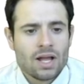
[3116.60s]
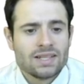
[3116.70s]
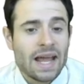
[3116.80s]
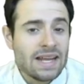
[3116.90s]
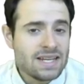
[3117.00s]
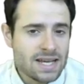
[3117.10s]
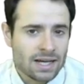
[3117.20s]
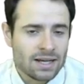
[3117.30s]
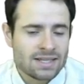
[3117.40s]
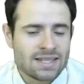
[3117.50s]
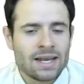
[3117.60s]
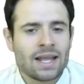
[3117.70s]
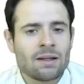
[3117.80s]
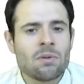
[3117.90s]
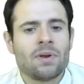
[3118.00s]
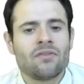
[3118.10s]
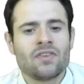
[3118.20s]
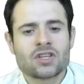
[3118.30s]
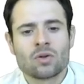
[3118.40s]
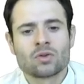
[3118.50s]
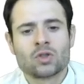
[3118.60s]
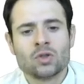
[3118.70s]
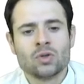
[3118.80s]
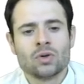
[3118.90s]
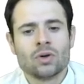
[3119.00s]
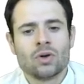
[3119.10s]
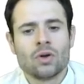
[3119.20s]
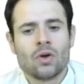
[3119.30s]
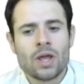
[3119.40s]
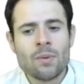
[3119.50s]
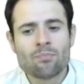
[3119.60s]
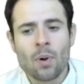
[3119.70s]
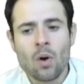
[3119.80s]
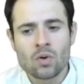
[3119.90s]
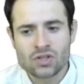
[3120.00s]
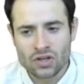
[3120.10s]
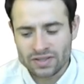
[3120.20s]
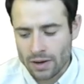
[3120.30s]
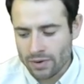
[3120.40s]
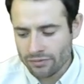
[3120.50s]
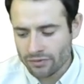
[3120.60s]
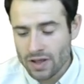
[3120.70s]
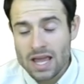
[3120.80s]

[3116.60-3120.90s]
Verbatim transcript: The idea is that it can be beneficial to impose a tariff